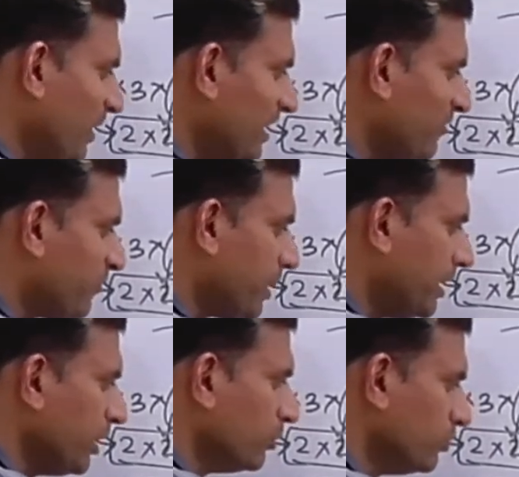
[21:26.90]
will
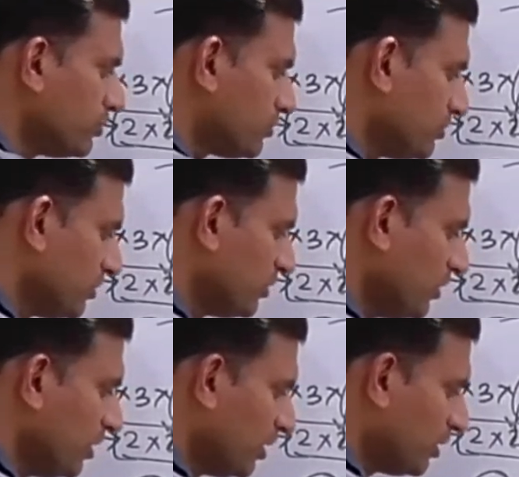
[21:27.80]
produce
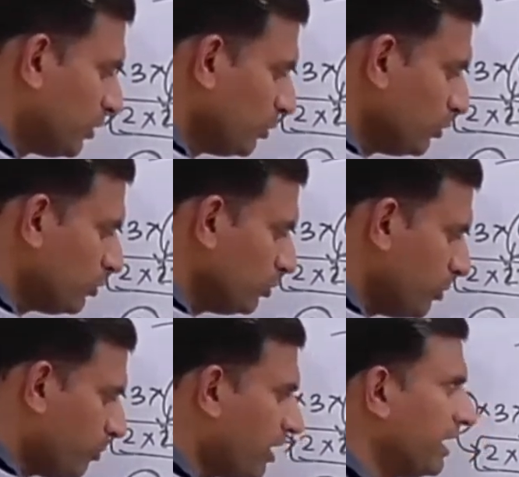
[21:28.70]
2 to
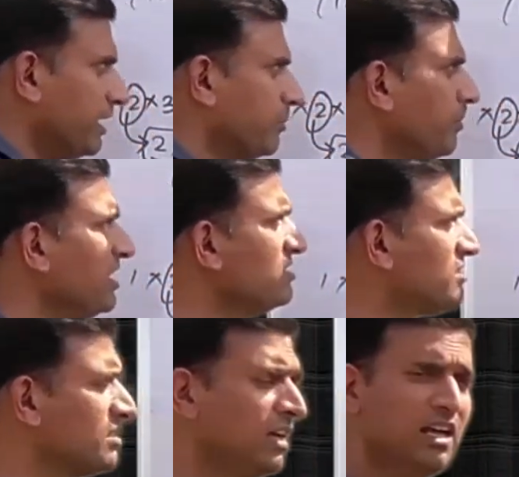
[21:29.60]
the power 8.
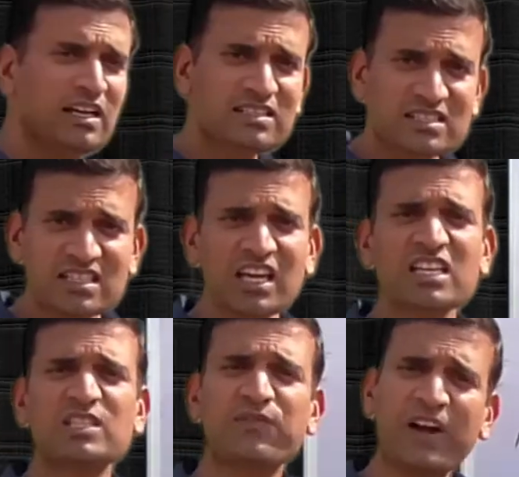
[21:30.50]
Means
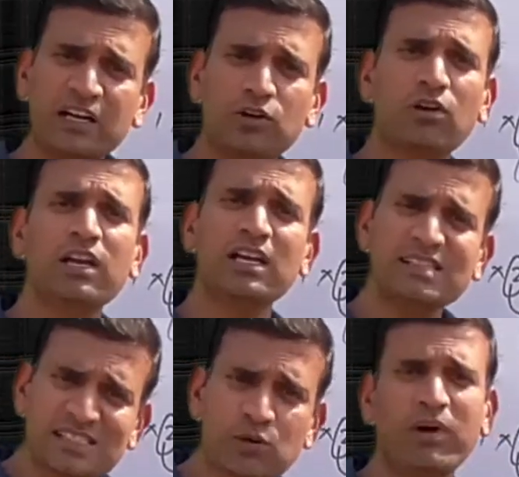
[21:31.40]
6
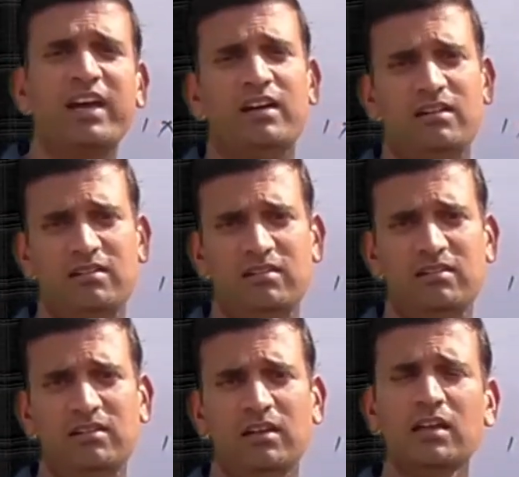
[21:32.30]
factorial square
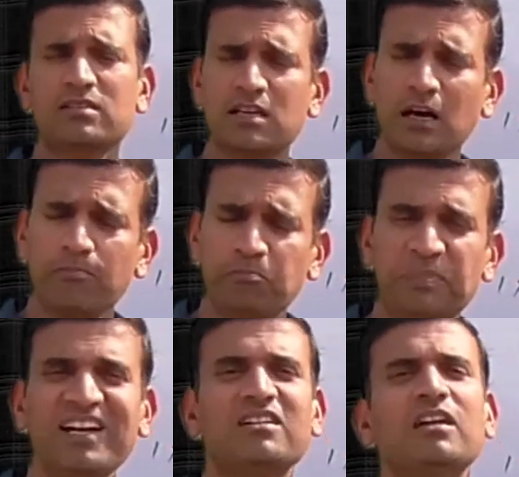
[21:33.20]
is
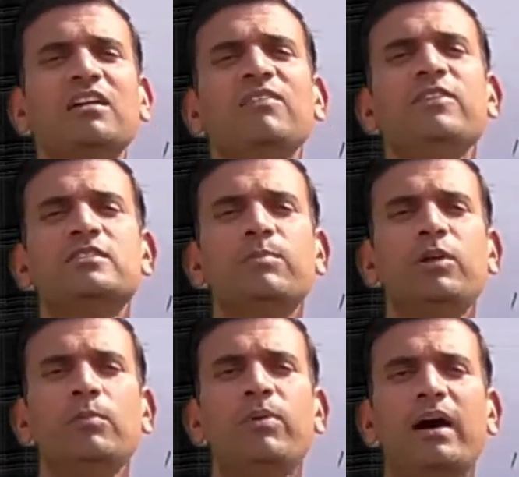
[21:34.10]
completely
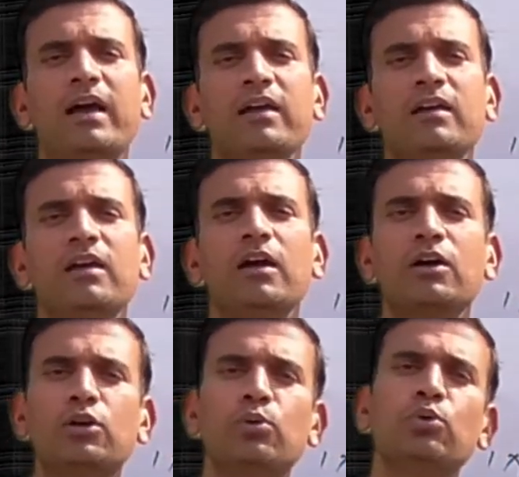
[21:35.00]
divisible by
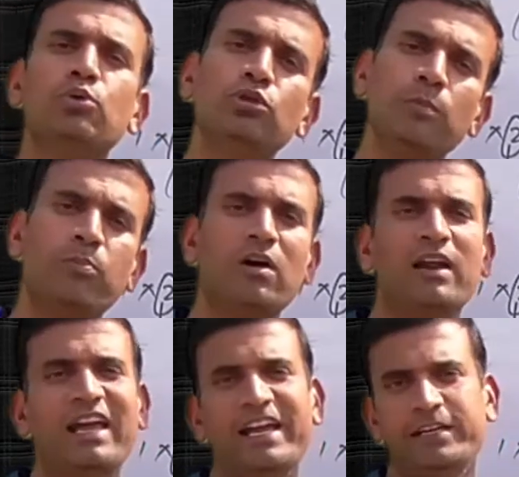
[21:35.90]
2 to the
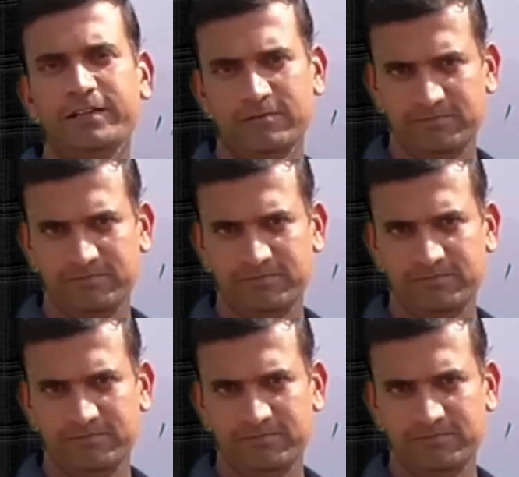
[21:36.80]
power 8.